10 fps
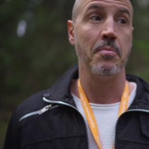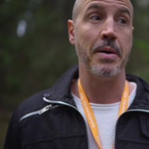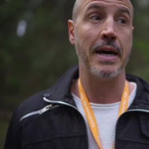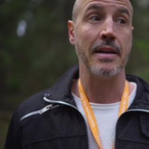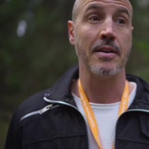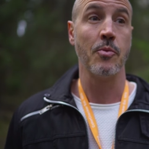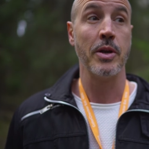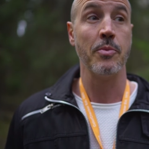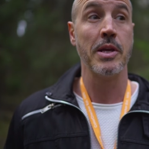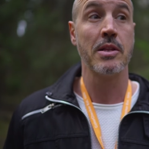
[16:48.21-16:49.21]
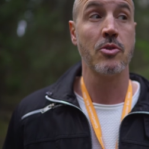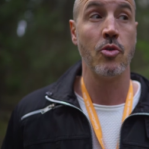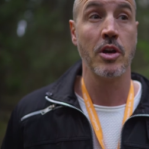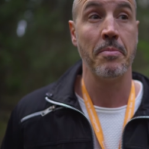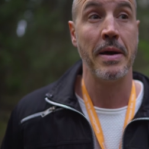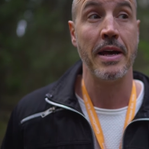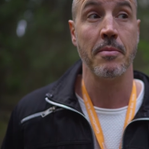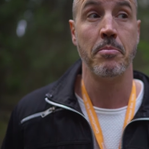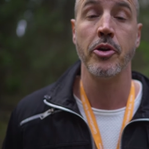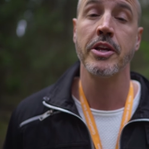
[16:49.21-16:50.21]
but when we talk
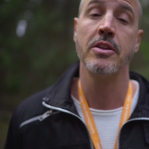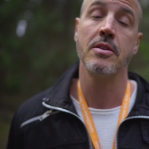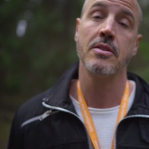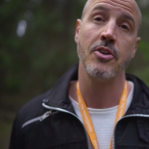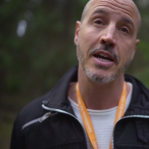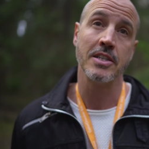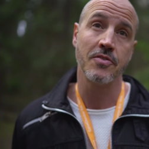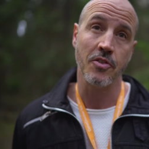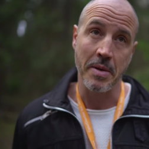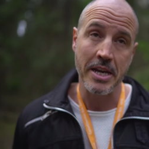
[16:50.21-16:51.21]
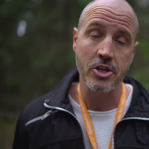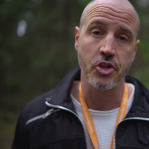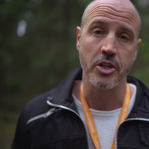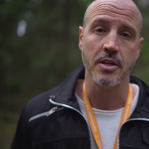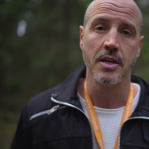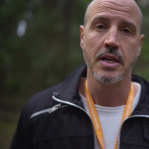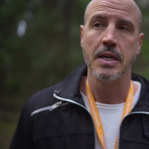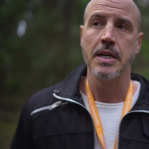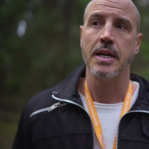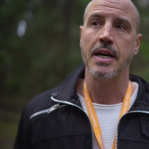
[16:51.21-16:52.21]
about body transformation,
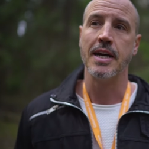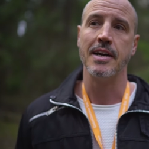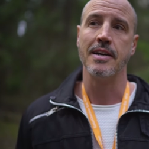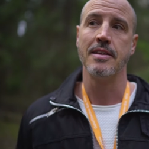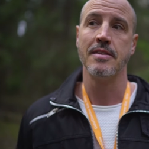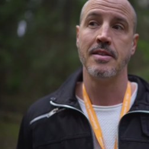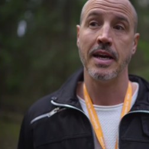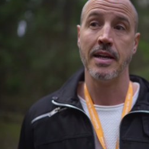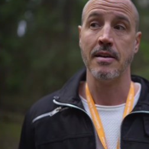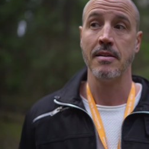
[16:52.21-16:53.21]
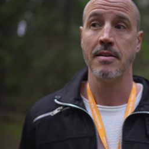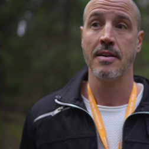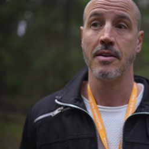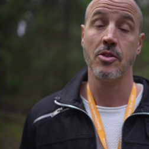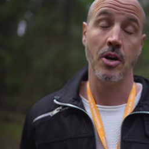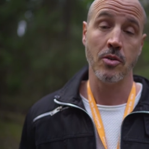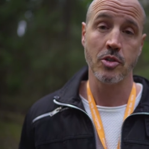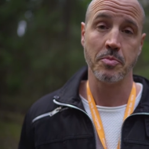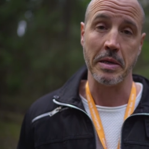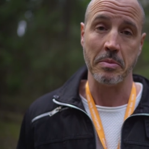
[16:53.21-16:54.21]
uh, then
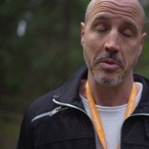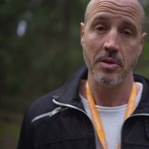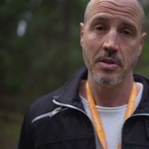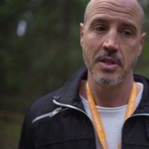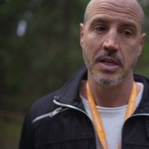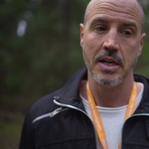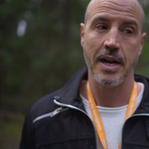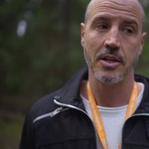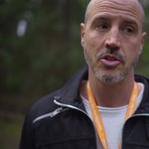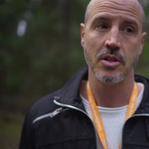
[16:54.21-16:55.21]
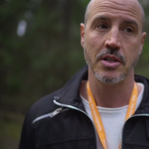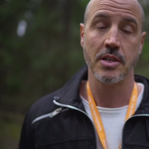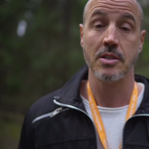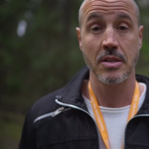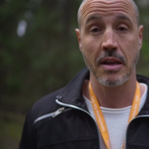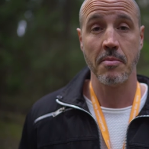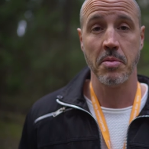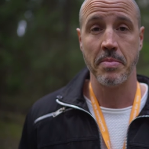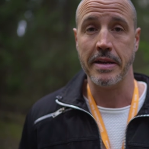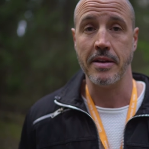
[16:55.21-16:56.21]
those people actually
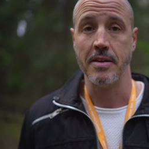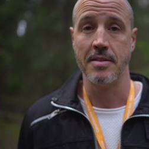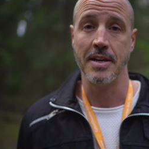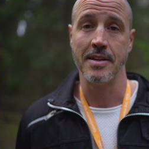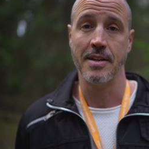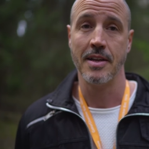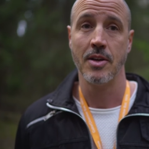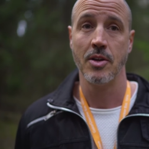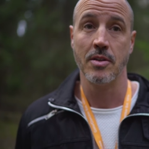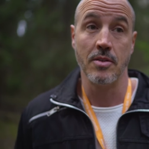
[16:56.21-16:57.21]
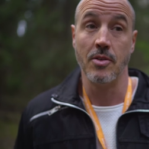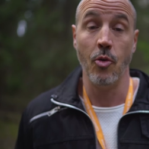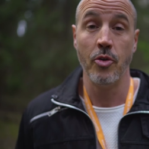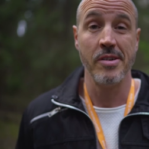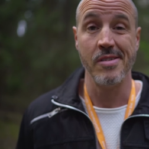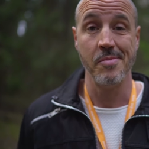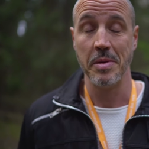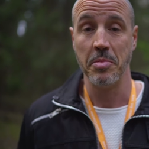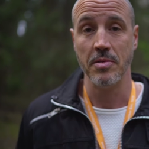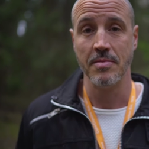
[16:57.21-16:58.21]
sleep better than ordinary
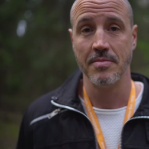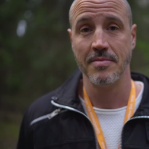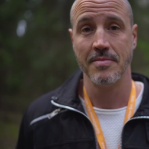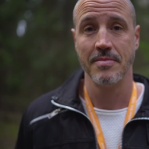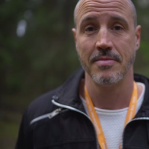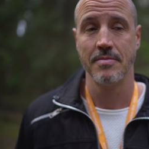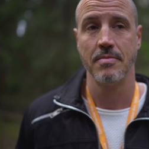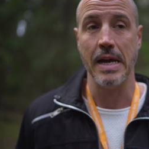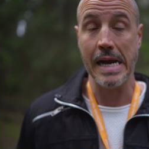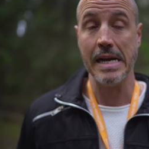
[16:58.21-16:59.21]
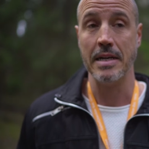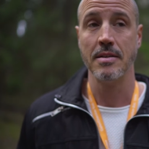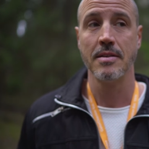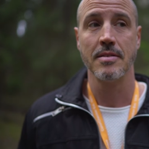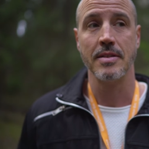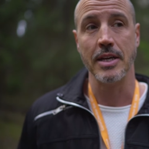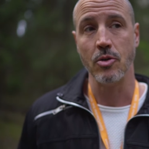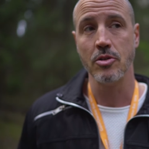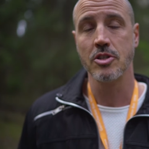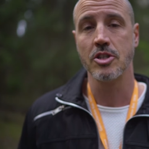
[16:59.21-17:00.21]
people. And they
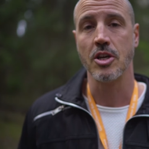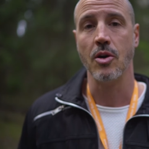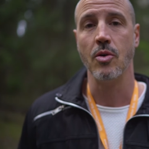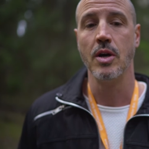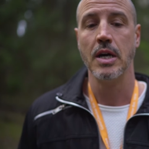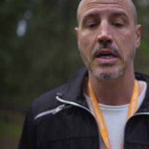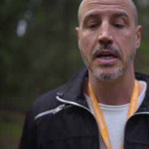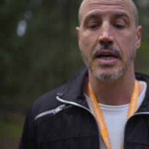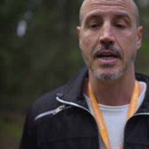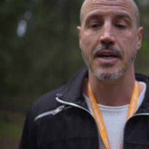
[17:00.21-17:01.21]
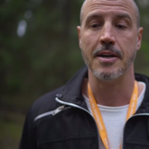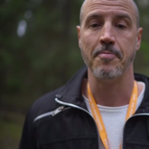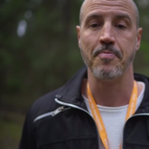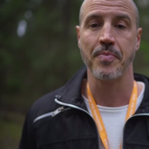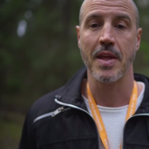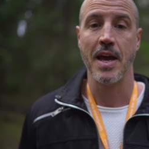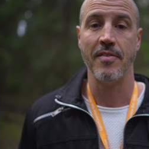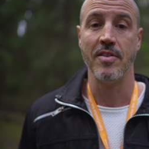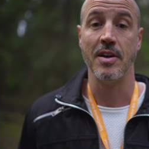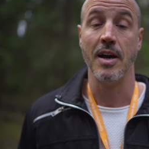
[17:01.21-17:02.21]
also Um,
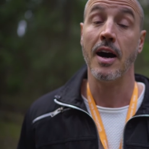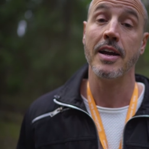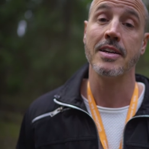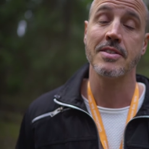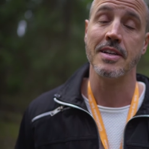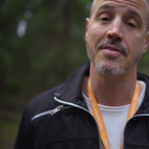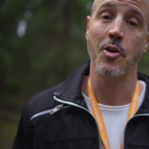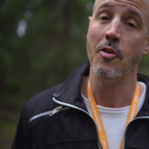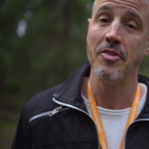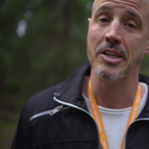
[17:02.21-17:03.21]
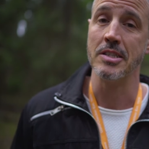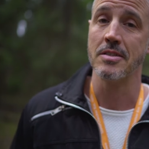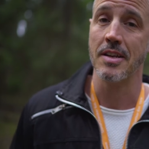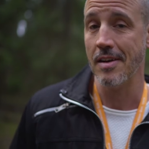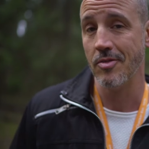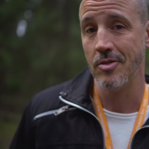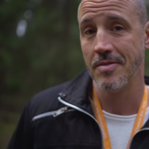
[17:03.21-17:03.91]
have a higher self-confidence level